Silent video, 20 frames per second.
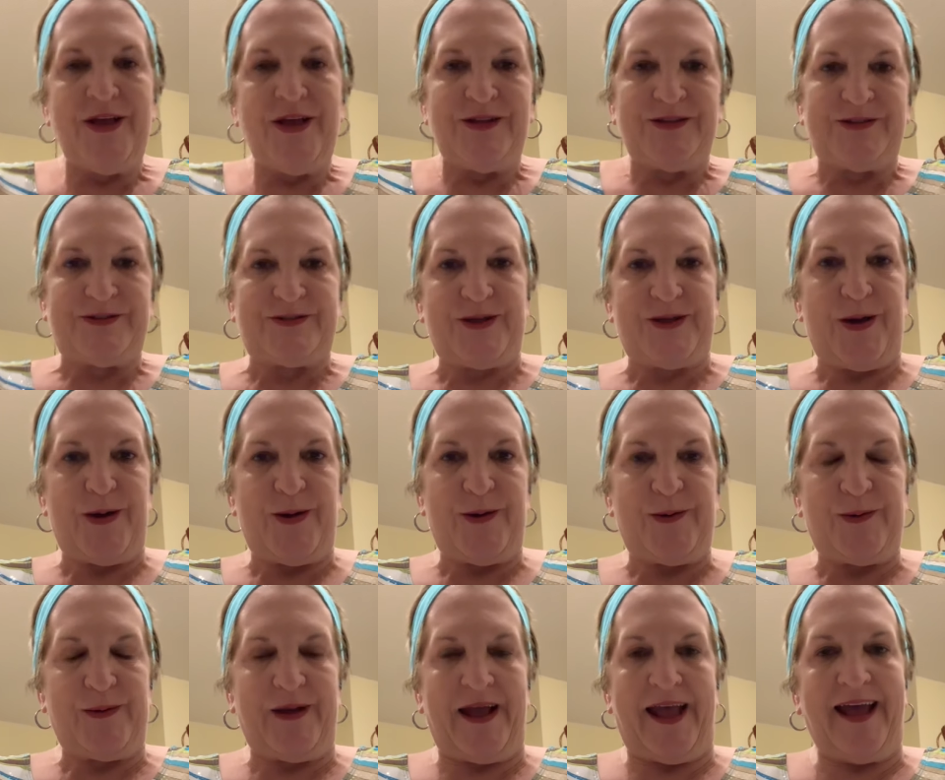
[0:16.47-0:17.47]

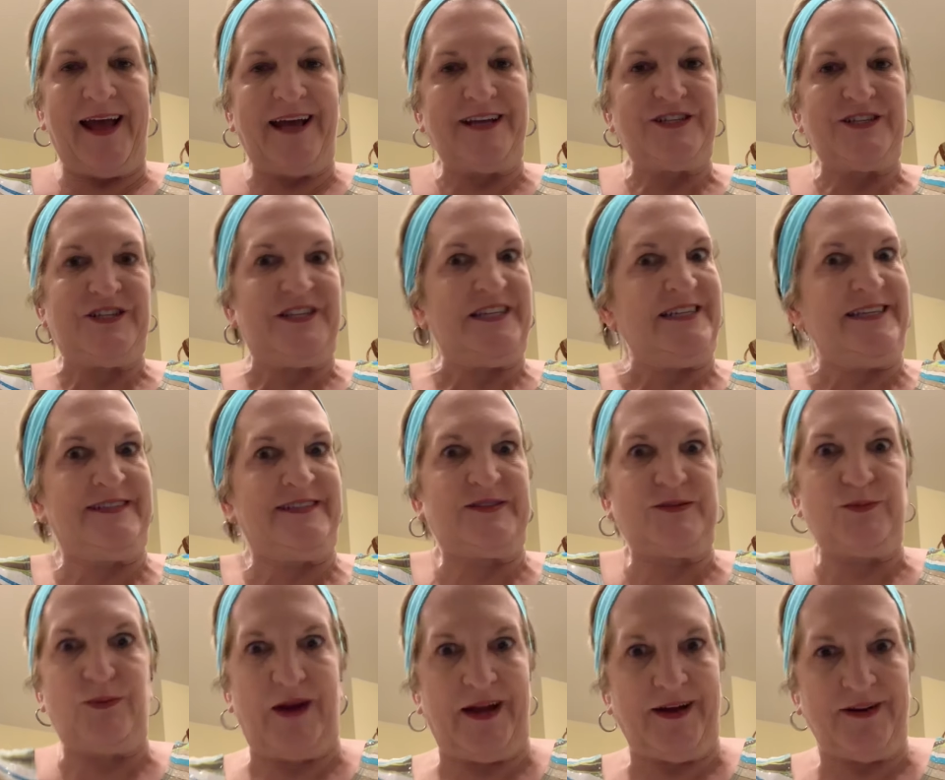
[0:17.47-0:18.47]
So she
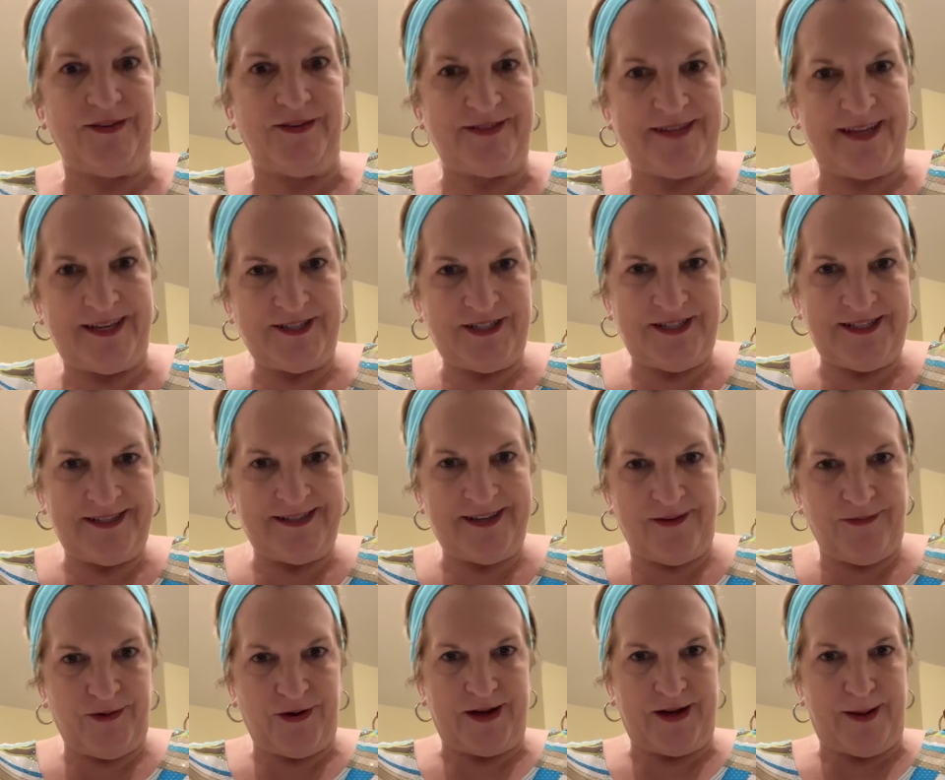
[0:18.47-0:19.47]
swears that she's
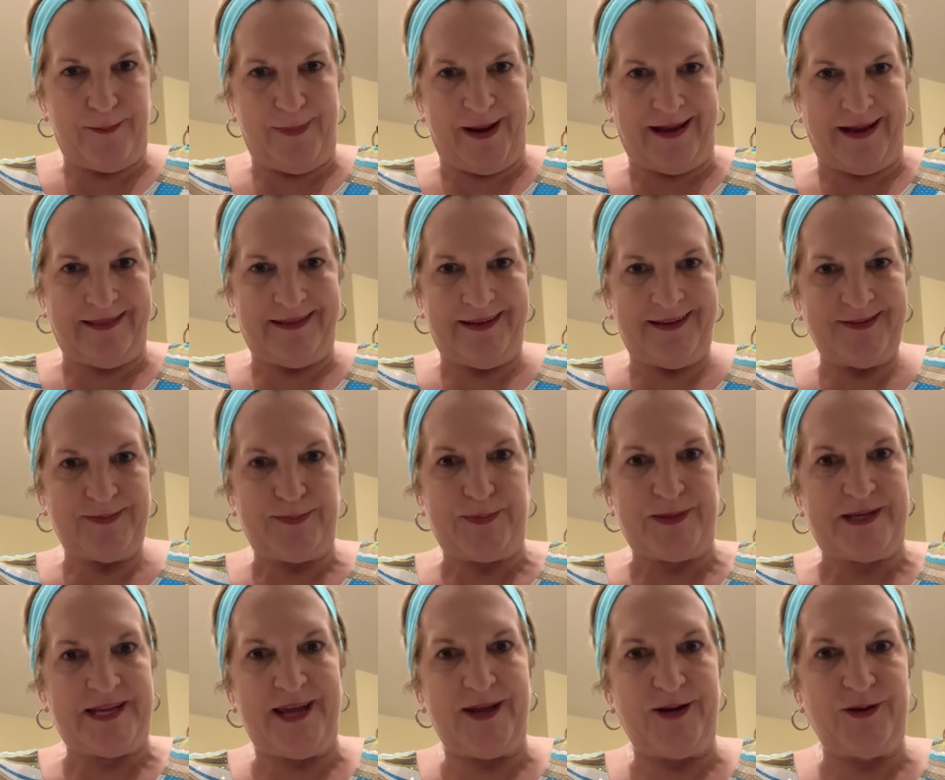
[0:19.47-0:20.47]
never going to make these
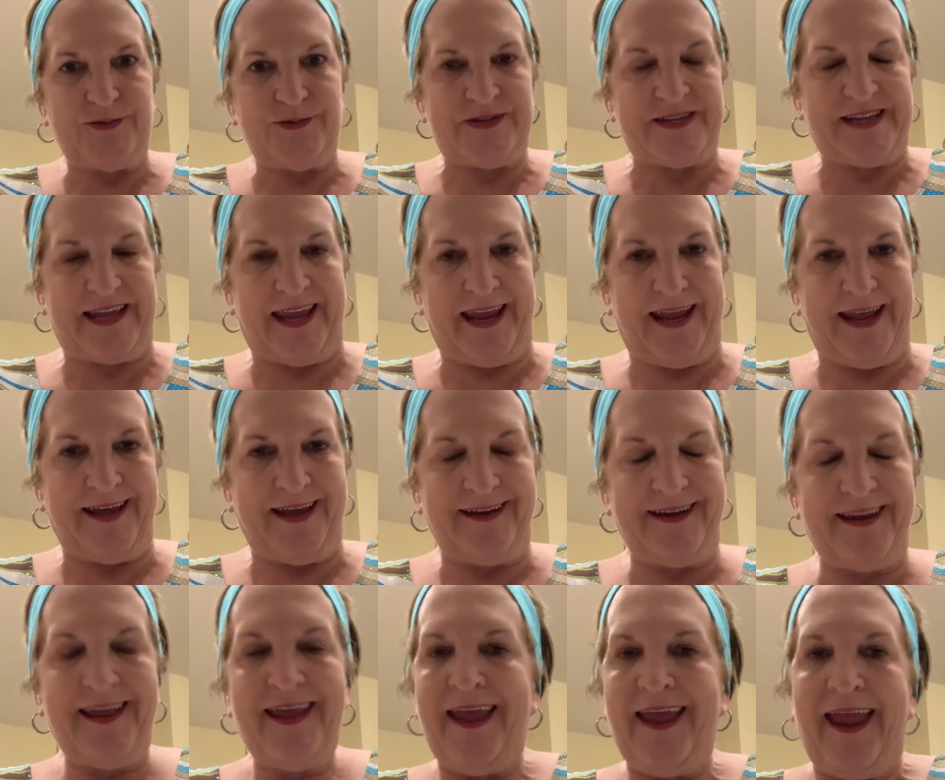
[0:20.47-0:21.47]
potatoes
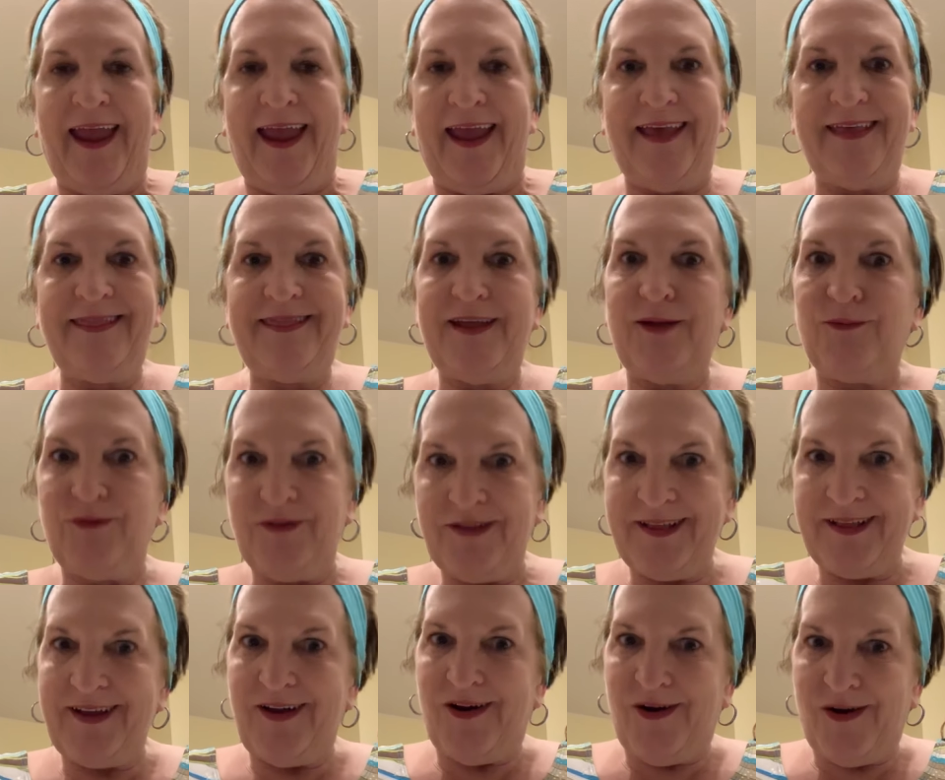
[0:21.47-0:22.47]
again, and they
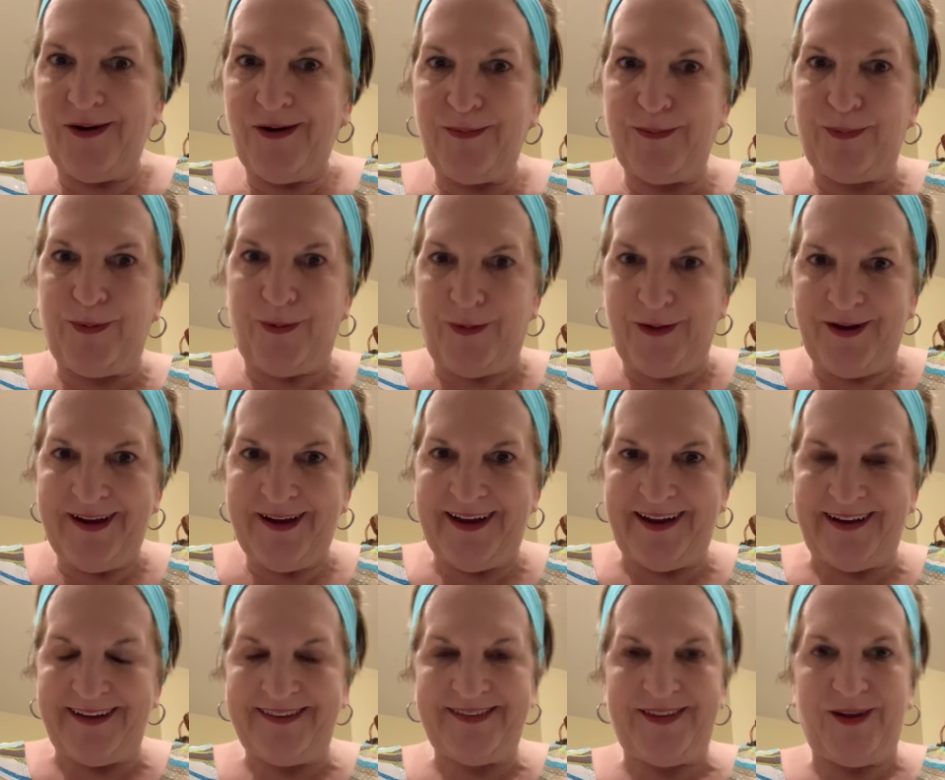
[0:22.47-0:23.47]
really are
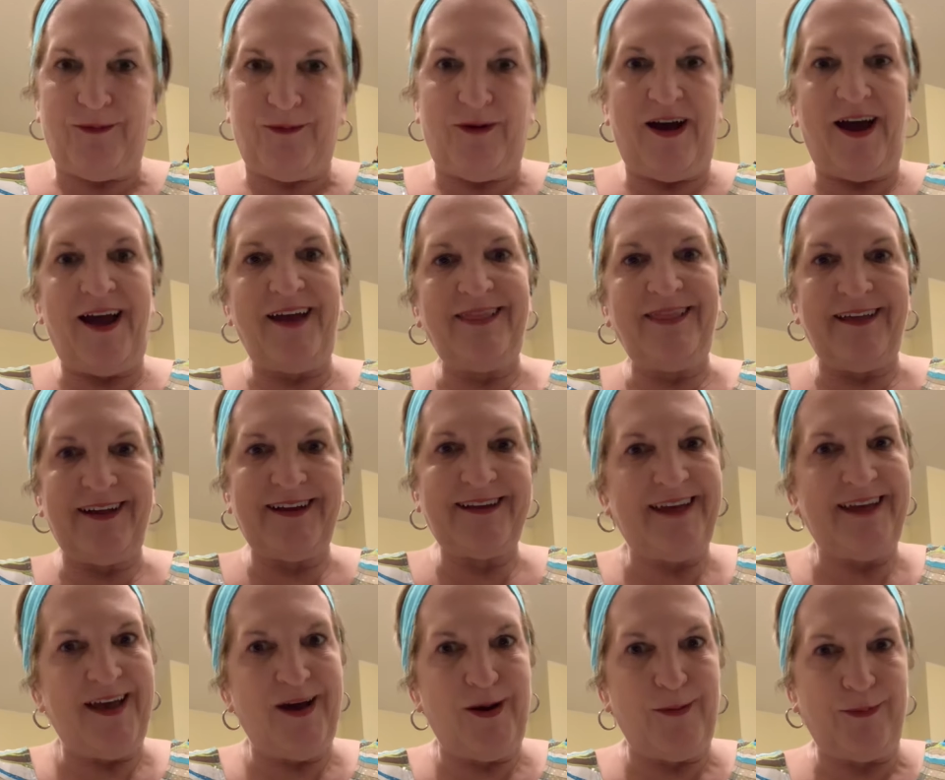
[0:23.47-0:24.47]
pretty. So I'd like to
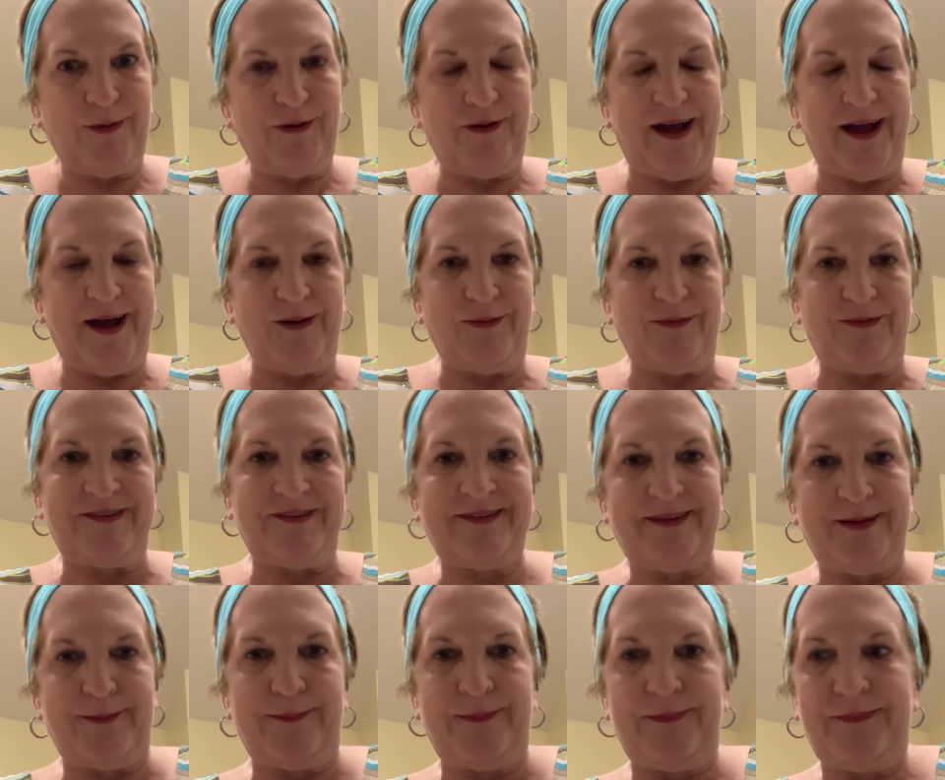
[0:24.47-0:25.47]
help her out with
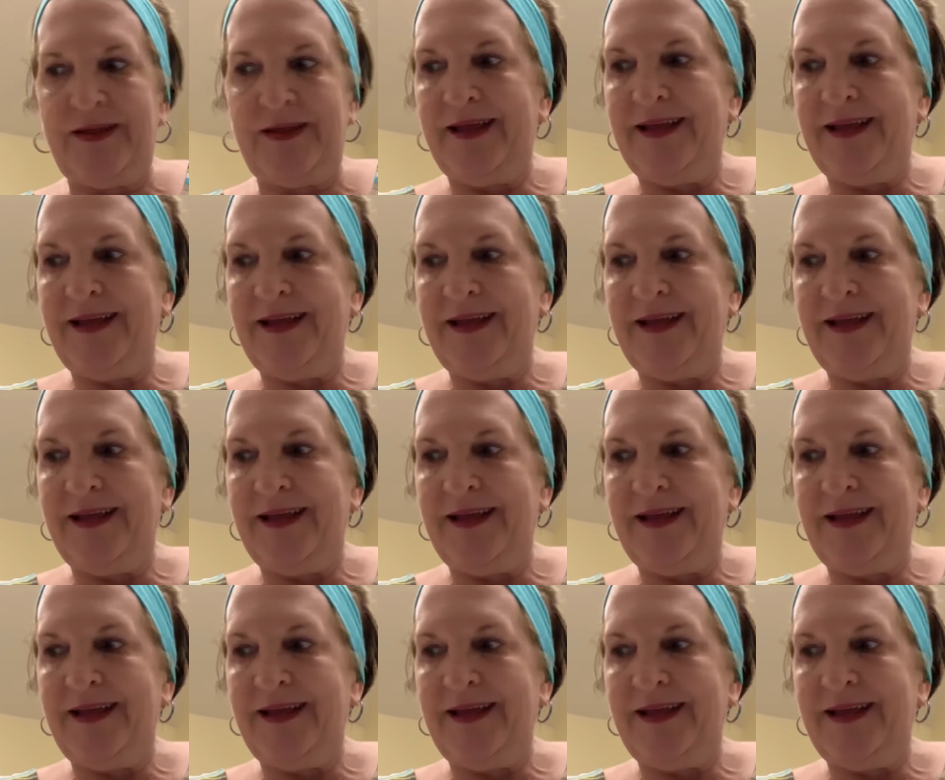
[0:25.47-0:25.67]
some